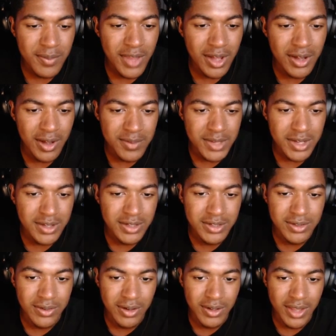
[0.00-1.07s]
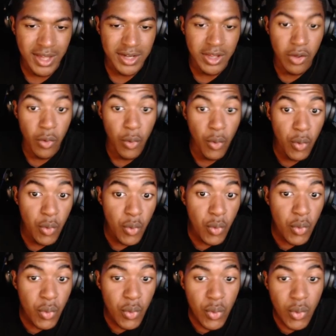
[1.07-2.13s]
not, I'm not gonna do all that again.
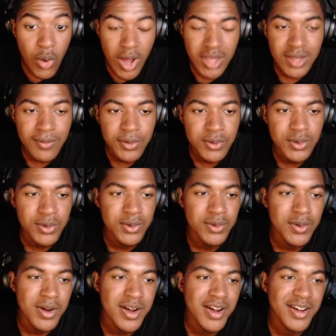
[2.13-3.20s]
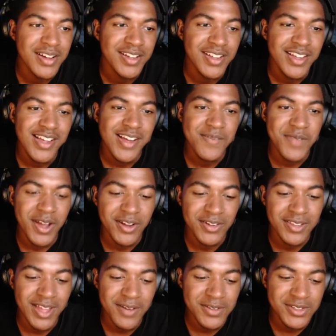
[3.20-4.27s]
Ooh, I love a hoo hoo. Not gonna
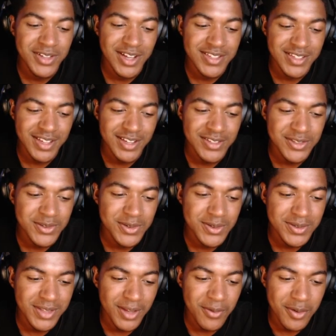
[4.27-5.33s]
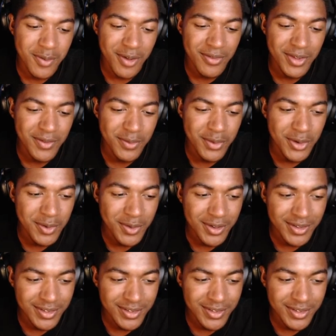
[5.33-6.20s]
lie with you guys, and Galaxusu is like one of my favorite Pokemon.